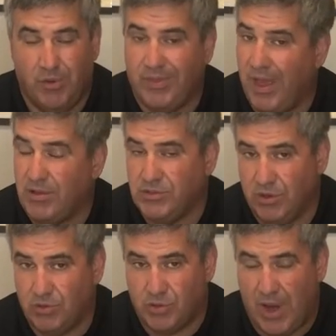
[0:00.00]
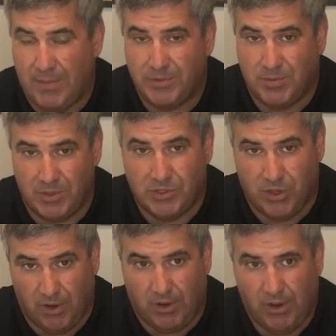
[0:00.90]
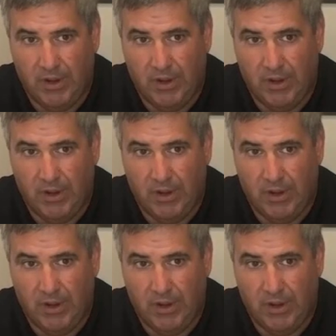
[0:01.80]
and they also don't trap as much dirt.